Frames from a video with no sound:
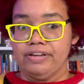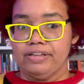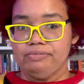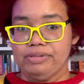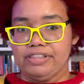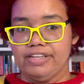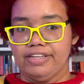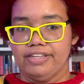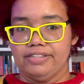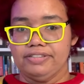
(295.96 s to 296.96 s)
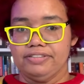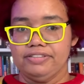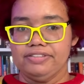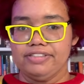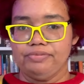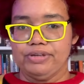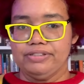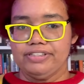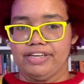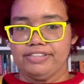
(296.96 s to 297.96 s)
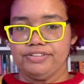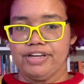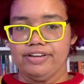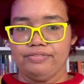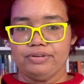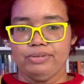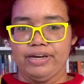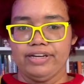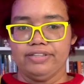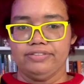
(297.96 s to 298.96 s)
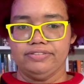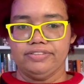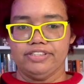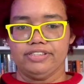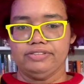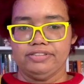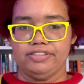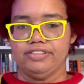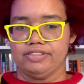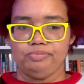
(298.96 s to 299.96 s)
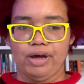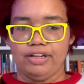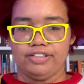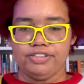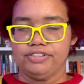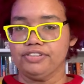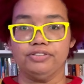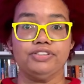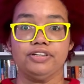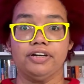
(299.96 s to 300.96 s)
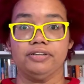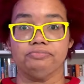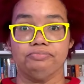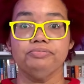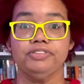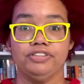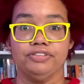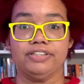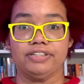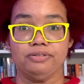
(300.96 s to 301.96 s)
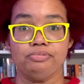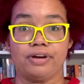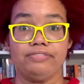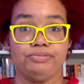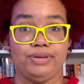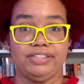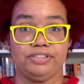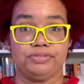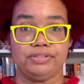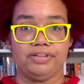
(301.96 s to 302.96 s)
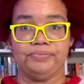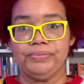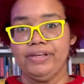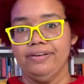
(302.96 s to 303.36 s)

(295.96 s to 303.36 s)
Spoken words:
But then someone says, okay, I'm gonna buy this and this polish. So you start doing a private message with them.